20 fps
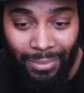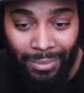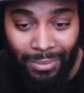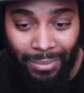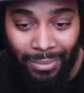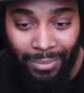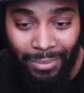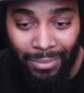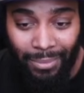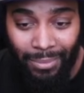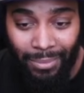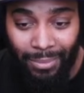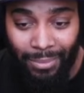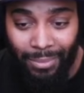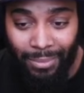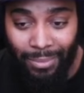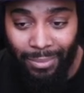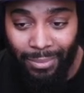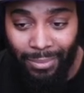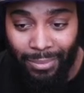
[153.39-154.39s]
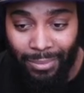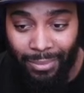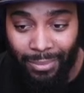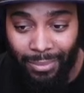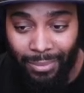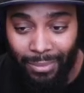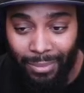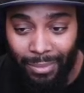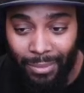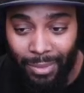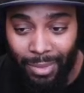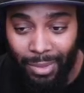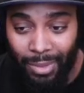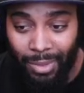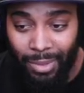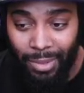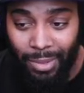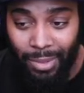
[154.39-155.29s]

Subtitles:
(no one is talking)